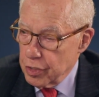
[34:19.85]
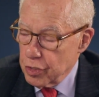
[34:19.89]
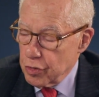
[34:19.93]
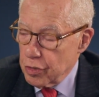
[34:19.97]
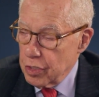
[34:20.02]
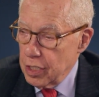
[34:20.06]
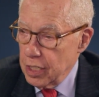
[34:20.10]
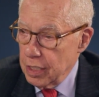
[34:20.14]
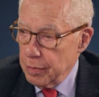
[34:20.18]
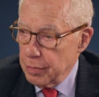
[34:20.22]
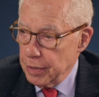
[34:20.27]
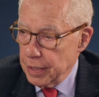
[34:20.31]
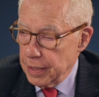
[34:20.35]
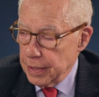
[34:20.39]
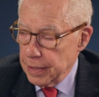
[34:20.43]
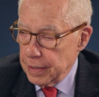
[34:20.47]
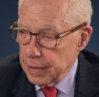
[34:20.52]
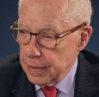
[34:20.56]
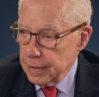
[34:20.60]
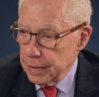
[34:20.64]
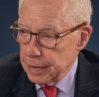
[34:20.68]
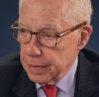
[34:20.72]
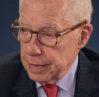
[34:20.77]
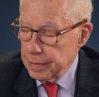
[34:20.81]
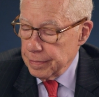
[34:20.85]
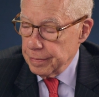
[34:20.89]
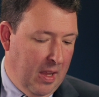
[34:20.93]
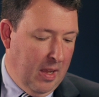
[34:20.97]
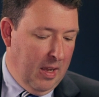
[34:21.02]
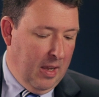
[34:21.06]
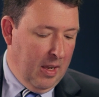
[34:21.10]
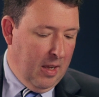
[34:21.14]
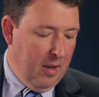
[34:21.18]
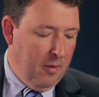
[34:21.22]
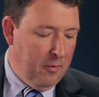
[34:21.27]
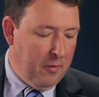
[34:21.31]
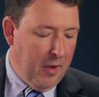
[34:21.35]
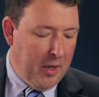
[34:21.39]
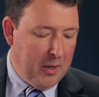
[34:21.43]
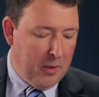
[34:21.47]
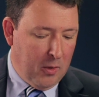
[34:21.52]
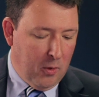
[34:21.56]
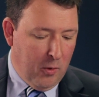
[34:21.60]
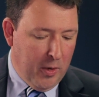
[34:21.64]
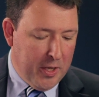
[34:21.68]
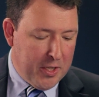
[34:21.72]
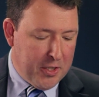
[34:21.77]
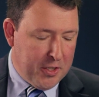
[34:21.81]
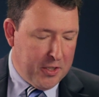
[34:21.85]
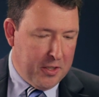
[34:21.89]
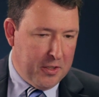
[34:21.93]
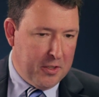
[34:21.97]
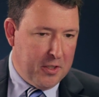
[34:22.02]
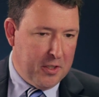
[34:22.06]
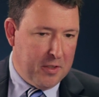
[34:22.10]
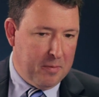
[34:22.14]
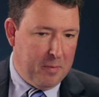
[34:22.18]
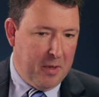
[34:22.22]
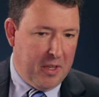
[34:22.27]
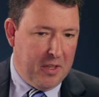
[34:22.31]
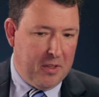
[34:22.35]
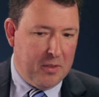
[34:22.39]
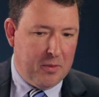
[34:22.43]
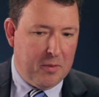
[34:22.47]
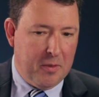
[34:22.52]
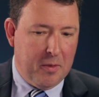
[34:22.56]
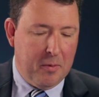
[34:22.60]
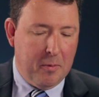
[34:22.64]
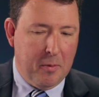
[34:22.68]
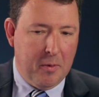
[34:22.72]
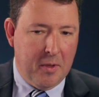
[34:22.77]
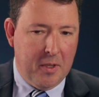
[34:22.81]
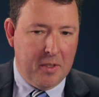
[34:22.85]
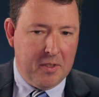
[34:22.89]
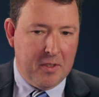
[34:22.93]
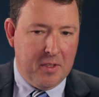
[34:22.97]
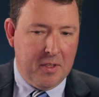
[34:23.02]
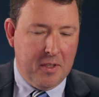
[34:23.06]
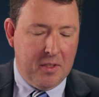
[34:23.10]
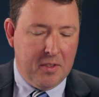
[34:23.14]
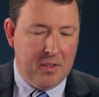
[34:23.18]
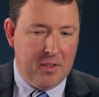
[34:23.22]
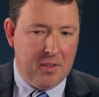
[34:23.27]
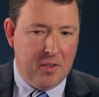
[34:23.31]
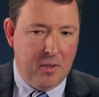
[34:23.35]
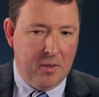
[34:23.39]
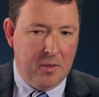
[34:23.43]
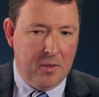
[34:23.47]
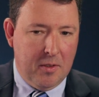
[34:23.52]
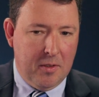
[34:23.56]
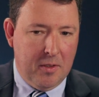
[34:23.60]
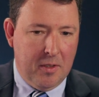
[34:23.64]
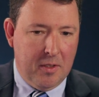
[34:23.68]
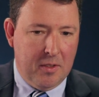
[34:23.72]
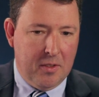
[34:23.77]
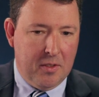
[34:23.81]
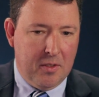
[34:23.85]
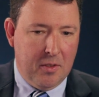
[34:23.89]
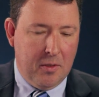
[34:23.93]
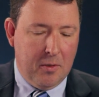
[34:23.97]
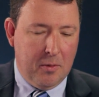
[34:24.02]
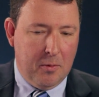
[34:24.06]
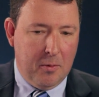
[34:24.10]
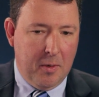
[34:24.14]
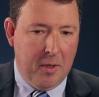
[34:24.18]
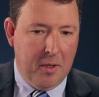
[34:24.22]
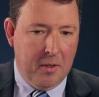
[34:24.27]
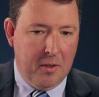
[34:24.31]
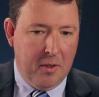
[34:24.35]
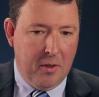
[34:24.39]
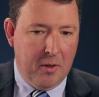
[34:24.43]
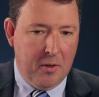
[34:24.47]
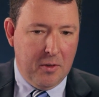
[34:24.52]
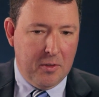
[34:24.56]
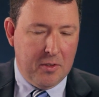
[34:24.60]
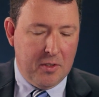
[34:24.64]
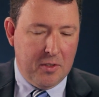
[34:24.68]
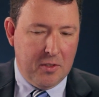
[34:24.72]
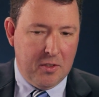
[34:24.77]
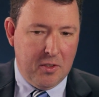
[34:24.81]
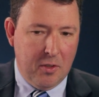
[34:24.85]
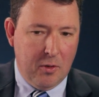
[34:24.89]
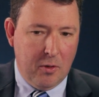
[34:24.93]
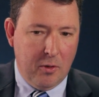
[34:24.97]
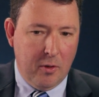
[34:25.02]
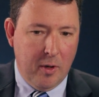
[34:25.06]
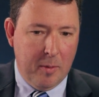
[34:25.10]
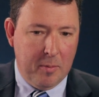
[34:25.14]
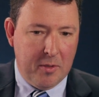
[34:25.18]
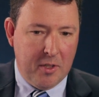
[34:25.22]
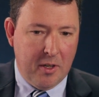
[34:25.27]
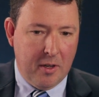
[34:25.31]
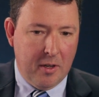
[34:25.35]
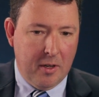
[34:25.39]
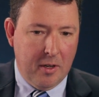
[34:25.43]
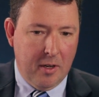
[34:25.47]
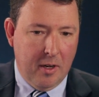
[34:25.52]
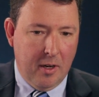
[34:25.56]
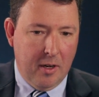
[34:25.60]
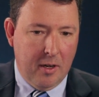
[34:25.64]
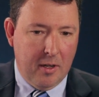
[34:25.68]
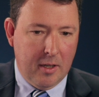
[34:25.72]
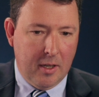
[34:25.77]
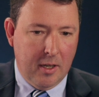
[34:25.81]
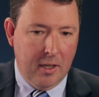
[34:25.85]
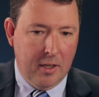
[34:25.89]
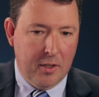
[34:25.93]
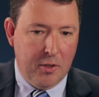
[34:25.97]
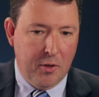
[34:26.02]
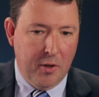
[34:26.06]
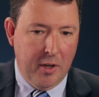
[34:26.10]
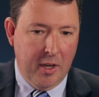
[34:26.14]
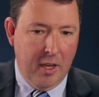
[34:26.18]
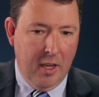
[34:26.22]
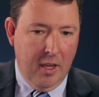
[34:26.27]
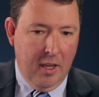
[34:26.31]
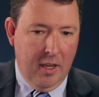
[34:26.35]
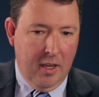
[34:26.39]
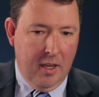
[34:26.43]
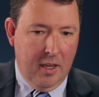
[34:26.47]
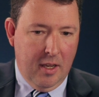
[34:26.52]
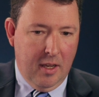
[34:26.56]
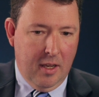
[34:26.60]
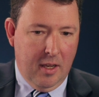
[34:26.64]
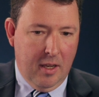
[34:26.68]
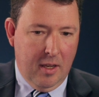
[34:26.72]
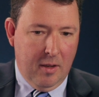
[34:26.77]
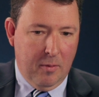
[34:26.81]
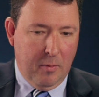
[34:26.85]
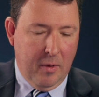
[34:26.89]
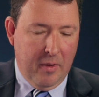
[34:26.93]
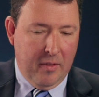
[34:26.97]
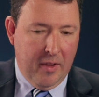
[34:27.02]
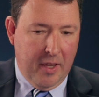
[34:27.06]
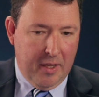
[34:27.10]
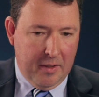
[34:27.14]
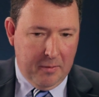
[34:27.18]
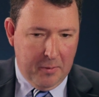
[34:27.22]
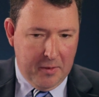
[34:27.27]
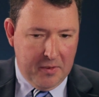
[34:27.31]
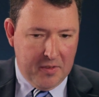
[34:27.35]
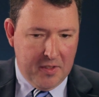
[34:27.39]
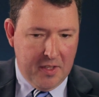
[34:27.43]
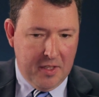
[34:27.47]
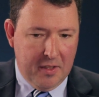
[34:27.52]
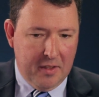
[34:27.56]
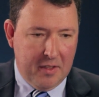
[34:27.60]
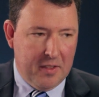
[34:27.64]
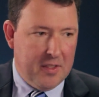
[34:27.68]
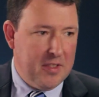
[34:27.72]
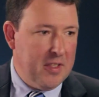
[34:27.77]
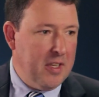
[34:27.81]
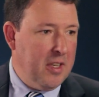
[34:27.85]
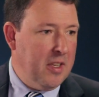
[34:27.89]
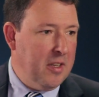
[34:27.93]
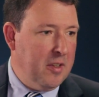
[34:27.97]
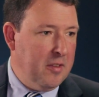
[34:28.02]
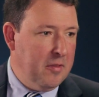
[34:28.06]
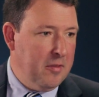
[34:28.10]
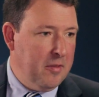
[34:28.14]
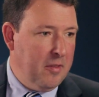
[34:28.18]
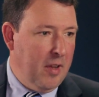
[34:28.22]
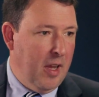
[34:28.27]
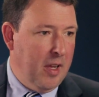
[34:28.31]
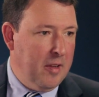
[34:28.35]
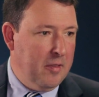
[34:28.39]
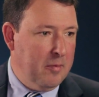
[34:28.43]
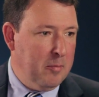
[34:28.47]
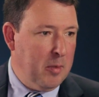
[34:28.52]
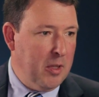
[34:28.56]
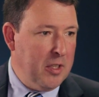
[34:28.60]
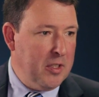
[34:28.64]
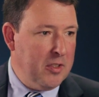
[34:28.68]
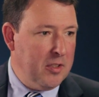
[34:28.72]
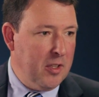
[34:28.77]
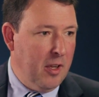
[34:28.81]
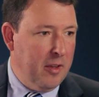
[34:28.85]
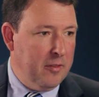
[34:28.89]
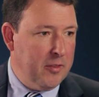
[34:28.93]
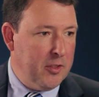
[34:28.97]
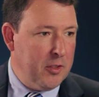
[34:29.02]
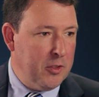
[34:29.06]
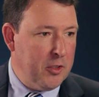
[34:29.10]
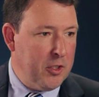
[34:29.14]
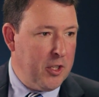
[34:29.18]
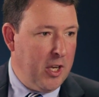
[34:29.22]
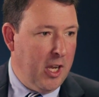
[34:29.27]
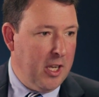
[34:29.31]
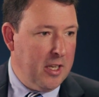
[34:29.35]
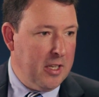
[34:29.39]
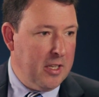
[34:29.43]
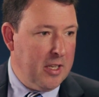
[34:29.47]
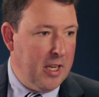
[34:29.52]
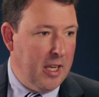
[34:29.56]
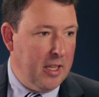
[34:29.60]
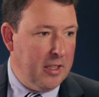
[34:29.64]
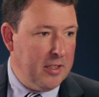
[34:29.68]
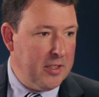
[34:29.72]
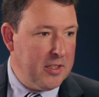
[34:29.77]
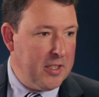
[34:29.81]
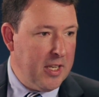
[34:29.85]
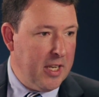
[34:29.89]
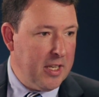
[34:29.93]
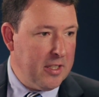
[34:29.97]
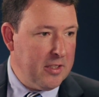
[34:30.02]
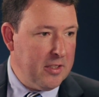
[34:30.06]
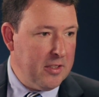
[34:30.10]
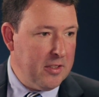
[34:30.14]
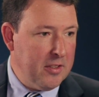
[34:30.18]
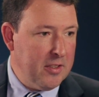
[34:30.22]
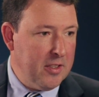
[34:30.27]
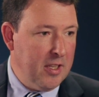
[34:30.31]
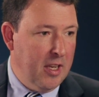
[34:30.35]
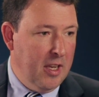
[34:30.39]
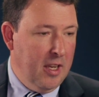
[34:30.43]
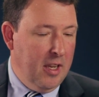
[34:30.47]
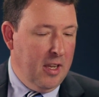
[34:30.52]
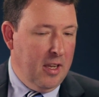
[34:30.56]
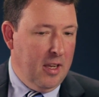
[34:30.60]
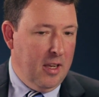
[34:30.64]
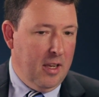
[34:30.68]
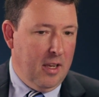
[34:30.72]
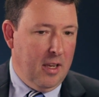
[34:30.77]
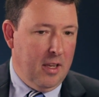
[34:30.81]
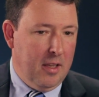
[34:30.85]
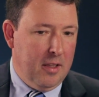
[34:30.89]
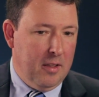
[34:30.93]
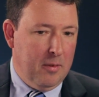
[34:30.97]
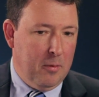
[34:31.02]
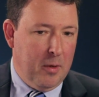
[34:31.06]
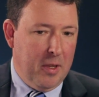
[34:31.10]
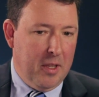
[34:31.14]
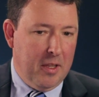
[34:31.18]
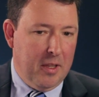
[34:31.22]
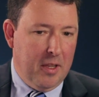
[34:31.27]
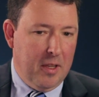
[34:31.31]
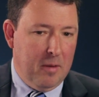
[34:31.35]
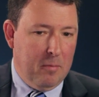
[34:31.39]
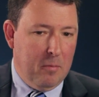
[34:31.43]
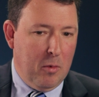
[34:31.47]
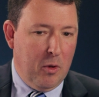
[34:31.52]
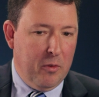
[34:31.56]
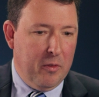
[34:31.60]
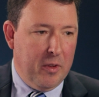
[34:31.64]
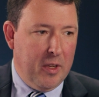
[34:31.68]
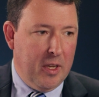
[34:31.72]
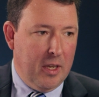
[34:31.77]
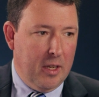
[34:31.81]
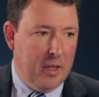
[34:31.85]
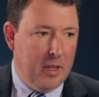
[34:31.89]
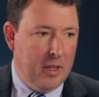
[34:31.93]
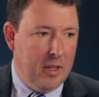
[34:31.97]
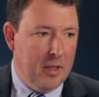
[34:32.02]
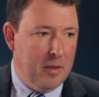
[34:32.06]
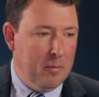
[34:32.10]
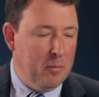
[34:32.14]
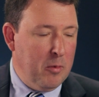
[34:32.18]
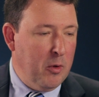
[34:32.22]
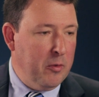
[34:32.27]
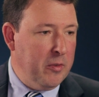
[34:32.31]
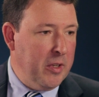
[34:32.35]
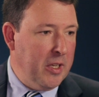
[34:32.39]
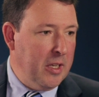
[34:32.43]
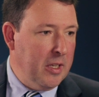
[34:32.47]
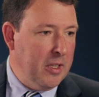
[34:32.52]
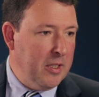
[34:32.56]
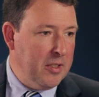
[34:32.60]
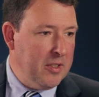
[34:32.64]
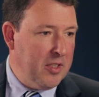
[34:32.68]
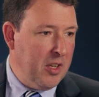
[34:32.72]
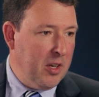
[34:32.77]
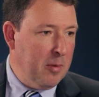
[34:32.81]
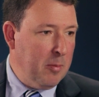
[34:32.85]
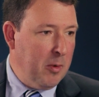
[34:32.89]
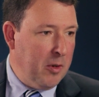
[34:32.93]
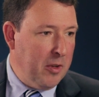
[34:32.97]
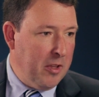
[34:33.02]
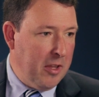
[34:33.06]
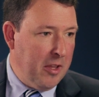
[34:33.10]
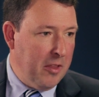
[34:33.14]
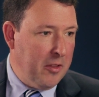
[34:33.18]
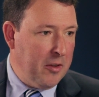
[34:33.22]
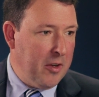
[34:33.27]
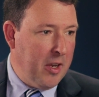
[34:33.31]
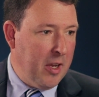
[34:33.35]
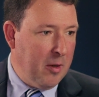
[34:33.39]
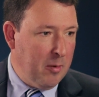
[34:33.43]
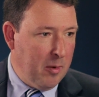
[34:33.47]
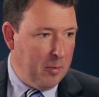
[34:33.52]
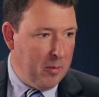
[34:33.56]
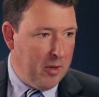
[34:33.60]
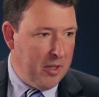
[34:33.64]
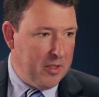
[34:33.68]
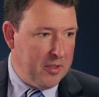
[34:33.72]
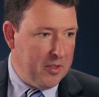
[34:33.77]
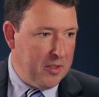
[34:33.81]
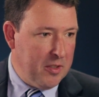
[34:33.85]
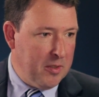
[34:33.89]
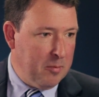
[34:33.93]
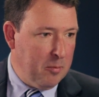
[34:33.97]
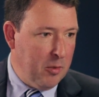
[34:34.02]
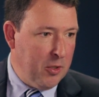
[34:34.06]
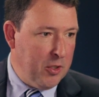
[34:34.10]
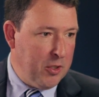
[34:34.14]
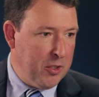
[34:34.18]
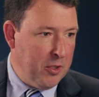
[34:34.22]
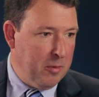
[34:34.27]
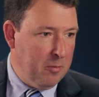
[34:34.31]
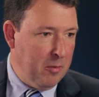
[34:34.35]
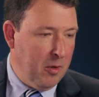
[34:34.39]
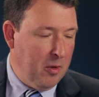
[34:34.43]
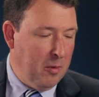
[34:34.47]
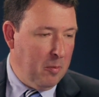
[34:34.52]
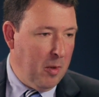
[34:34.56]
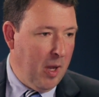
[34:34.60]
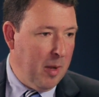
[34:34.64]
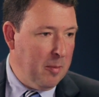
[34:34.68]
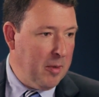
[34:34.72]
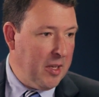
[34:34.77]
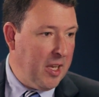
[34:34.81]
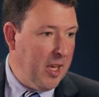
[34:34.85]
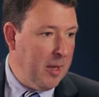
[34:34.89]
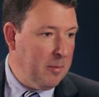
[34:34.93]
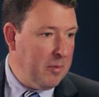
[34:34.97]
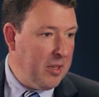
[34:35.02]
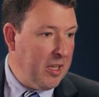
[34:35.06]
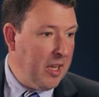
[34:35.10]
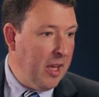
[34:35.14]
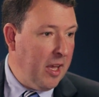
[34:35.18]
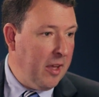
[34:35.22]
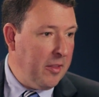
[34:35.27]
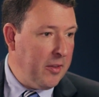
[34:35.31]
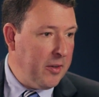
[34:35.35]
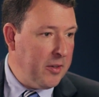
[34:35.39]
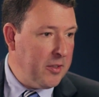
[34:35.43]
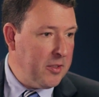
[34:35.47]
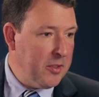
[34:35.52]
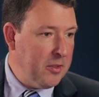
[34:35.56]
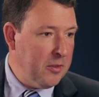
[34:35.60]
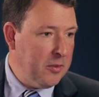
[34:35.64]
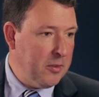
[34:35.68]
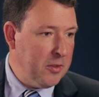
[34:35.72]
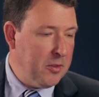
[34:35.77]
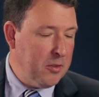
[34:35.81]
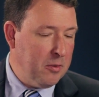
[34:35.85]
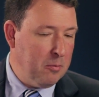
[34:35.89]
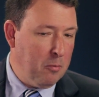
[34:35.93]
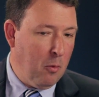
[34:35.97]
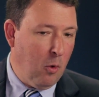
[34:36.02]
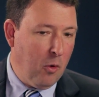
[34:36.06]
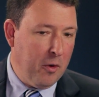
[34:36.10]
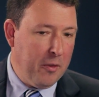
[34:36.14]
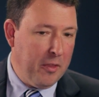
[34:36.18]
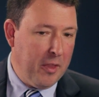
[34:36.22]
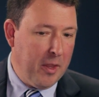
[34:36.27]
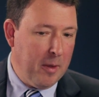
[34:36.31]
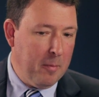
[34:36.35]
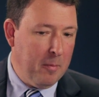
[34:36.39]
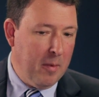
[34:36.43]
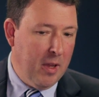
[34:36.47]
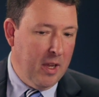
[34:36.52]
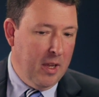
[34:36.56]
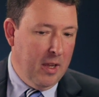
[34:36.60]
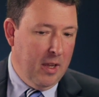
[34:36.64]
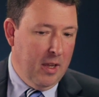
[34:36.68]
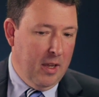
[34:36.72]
described. Final question, just because it's, it's, so, it's so in the news and so gripped our, our country. Uh, we've, had, we've seen the scene of five police officers shot in Dallas, Texas. Uh, we had that moving, uh, moving uh, ceremony the other day where Presidents Bush and Obama came together to, to mourn them.